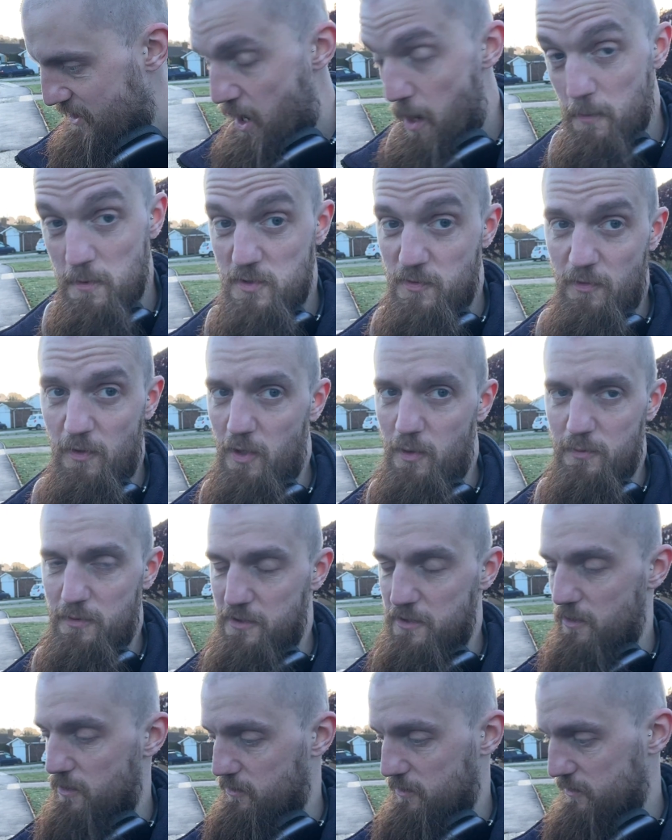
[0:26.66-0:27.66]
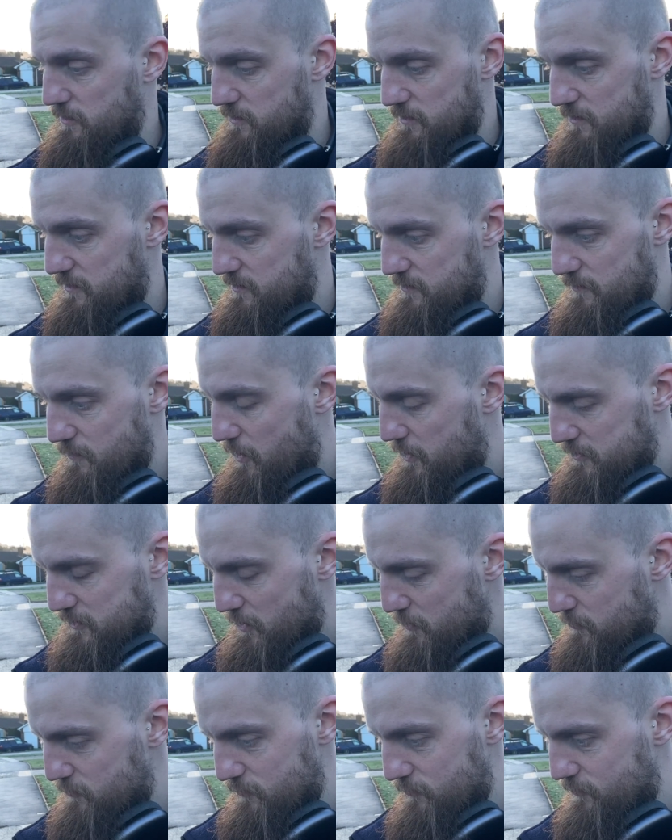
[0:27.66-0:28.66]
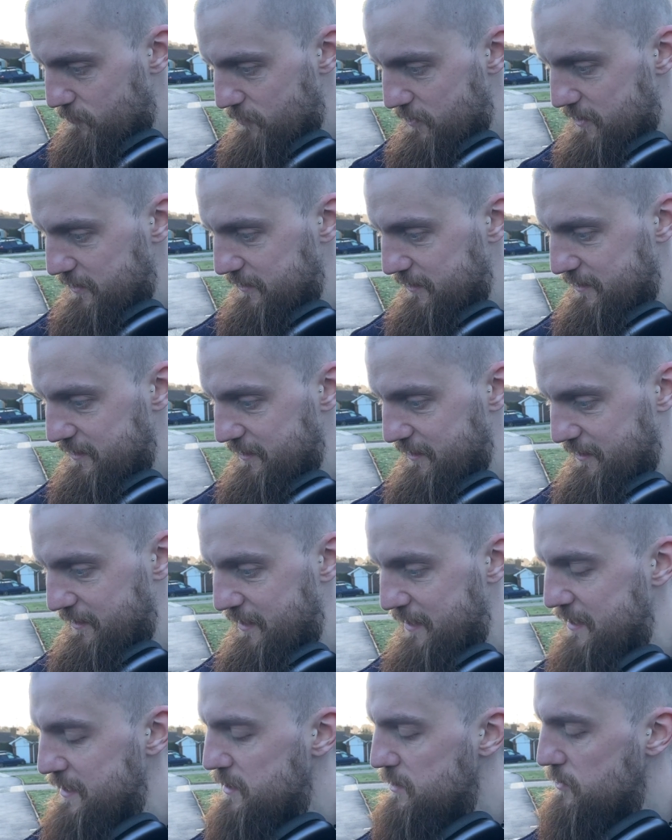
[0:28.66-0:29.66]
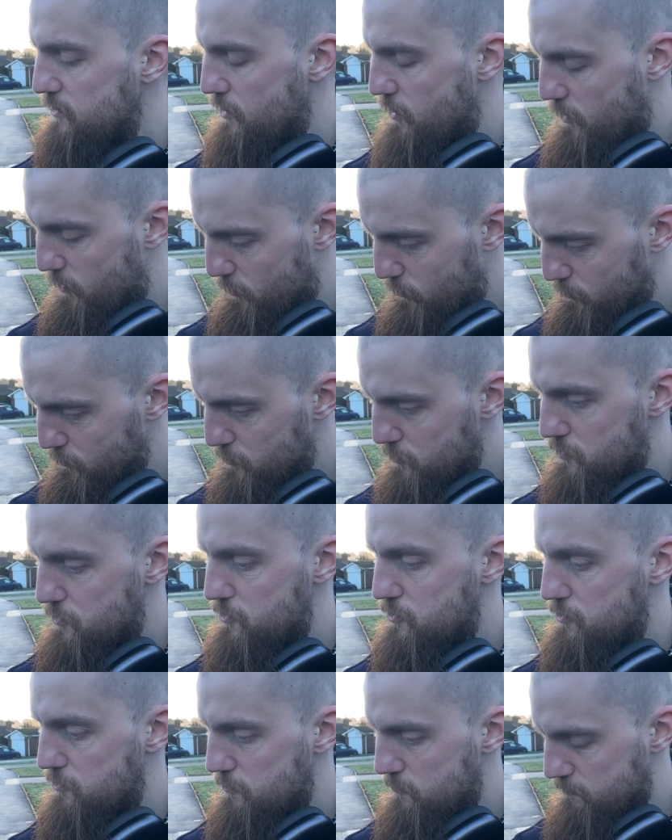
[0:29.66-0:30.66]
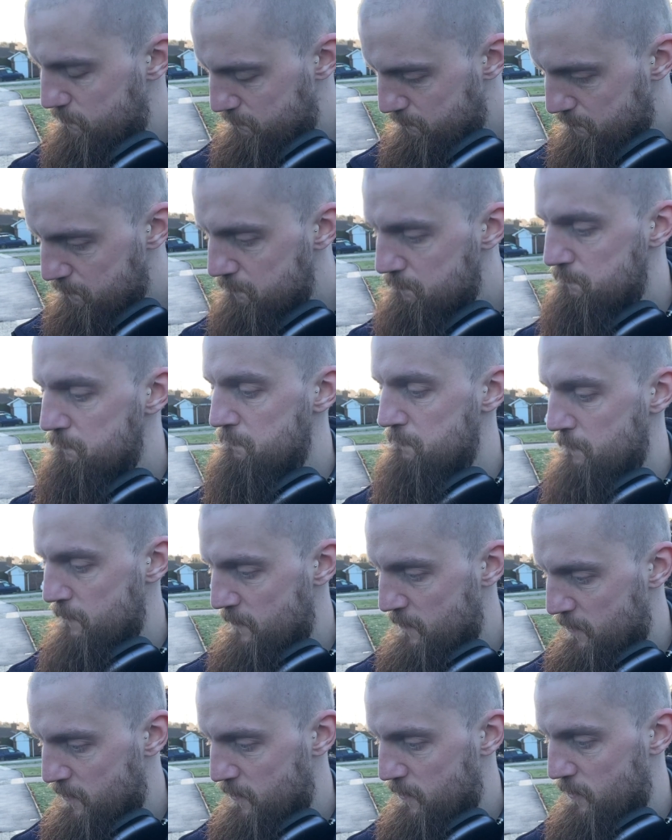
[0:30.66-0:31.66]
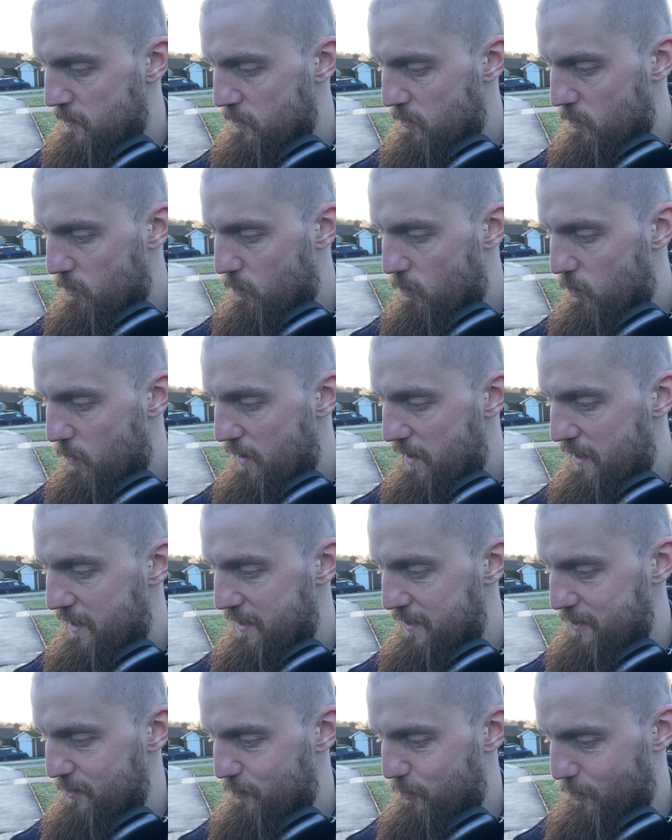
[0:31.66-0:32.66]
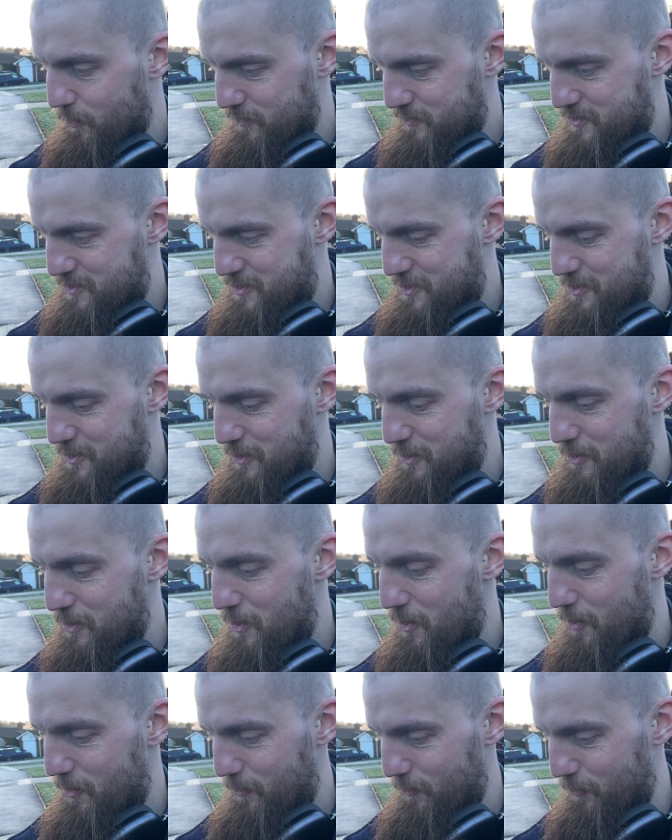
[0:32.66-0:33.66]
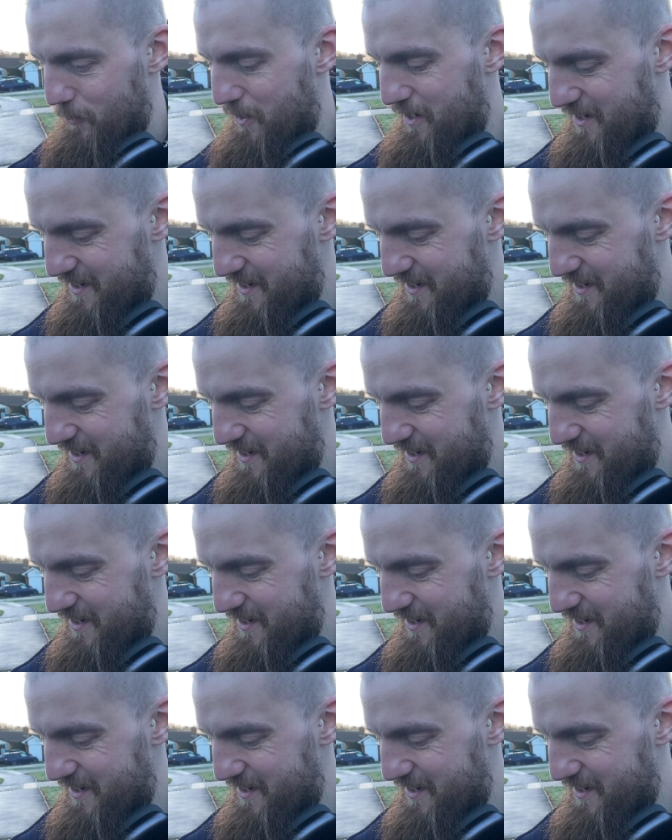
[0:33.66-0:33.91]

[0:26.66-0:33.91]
I'm just following the dog, but I don't really think he knows where he wants to go.